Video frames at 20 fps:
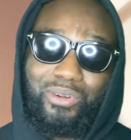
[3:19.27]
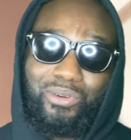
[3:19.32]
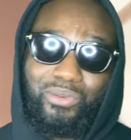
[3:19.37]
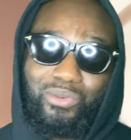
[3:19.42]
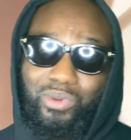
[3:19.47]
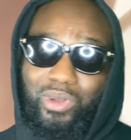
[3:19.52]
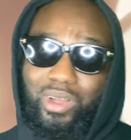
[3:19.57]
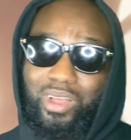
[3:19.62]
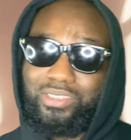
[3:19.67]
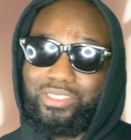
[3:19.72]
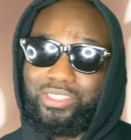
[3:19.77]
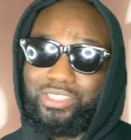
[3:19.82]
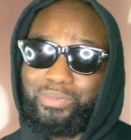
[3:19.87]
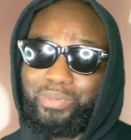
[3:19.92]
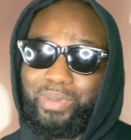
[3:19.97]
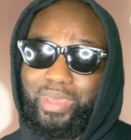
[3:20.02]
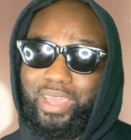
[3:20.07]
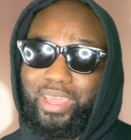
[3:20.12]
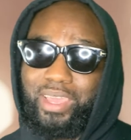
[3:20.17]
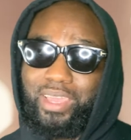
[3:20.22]
Ross
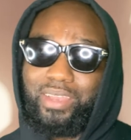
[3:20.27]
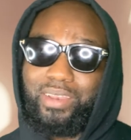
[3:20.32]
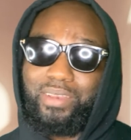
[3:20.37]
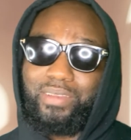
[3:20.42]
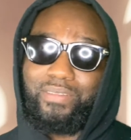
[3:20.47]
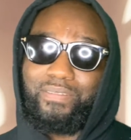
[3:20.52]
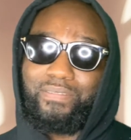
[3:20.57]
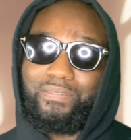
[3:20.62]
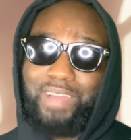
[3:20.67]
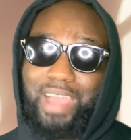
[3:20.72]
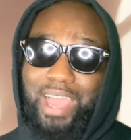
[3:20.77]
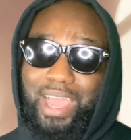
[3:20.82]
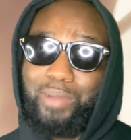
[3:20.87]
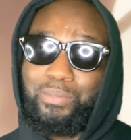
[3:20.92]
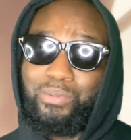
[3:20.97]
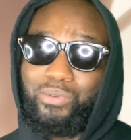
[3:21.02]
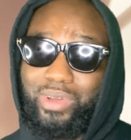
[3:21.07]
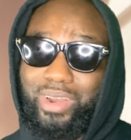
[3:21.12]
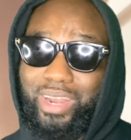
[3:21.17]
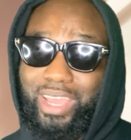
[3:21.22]
paid
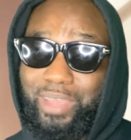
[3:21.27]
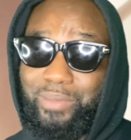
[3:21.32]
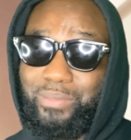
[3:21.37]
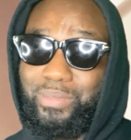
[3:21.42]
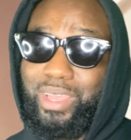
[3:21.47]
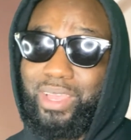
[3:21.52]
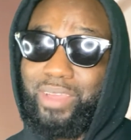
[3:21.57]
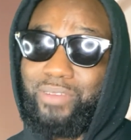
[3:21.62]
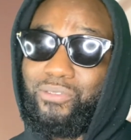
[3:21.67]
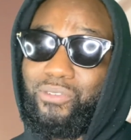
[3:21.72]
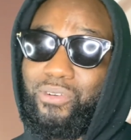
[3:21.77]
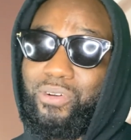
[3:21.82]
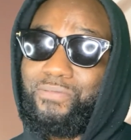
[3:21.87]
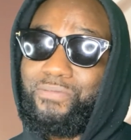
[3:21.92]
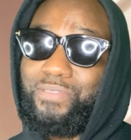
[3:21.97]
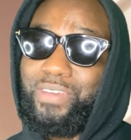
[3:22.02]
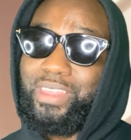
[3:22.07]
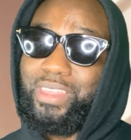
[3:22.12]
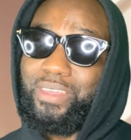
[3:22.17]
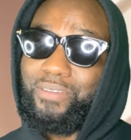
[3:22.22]
5.8 million for
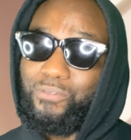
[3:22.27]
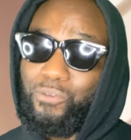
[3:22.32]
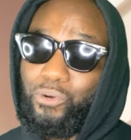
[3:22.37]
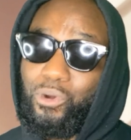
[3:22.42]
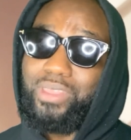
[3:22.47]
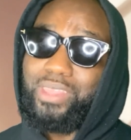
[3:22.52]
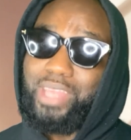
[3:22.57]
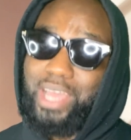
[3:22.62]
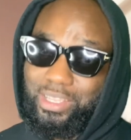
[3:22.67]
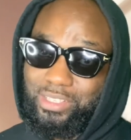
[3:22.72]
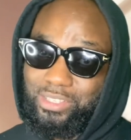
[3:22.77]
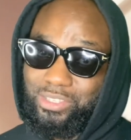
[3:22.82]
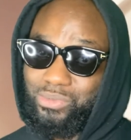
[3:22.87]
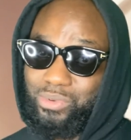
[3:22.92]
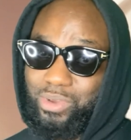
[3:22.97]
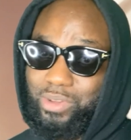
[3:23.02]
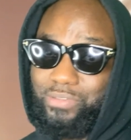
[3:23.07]
54,000 square